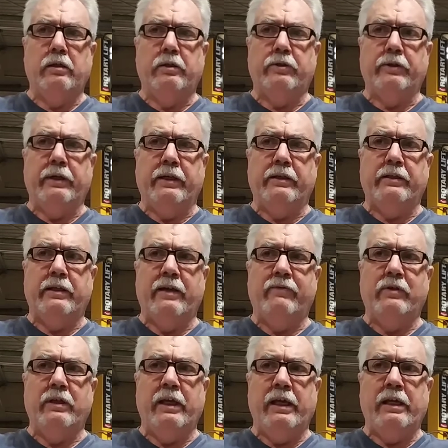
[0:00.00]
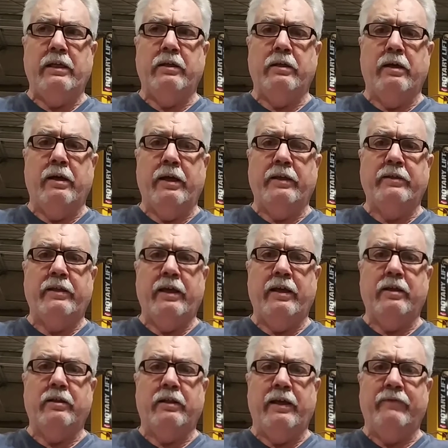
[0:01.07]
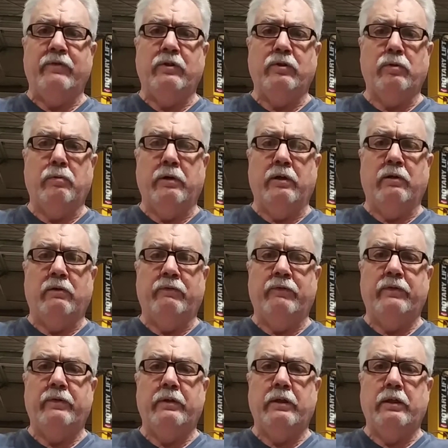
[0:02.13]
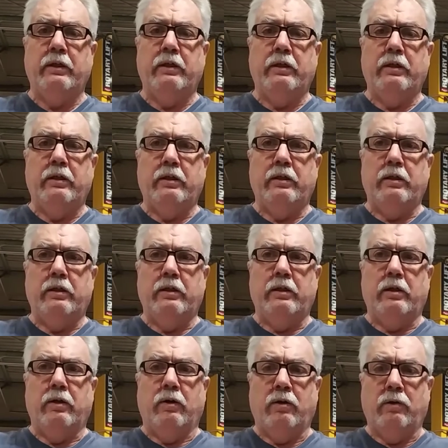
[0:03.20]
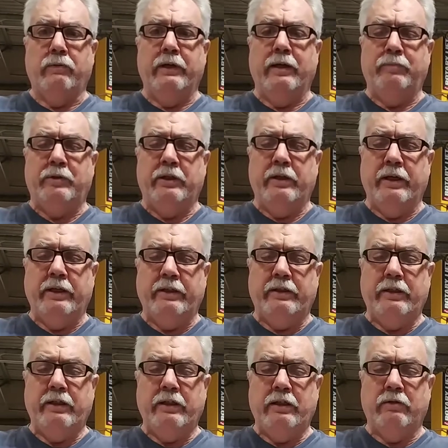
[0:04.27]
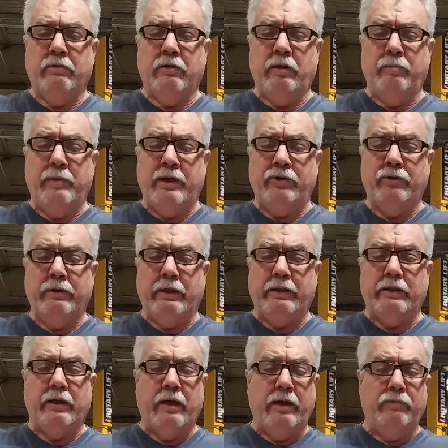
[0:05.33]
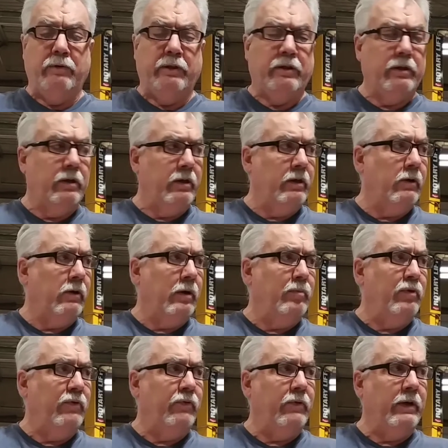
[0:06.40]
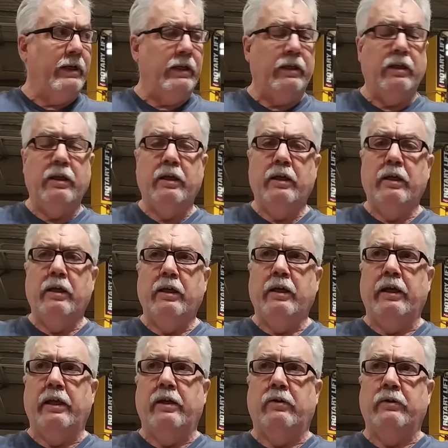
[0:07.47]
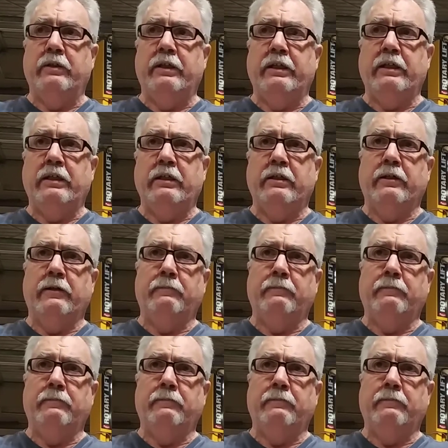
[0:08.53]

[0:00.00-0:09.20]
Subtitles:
So I got 7, 8, 9, 10, 11, 12, all the way up to 19 on the metric side with the Harbor Freight. And on the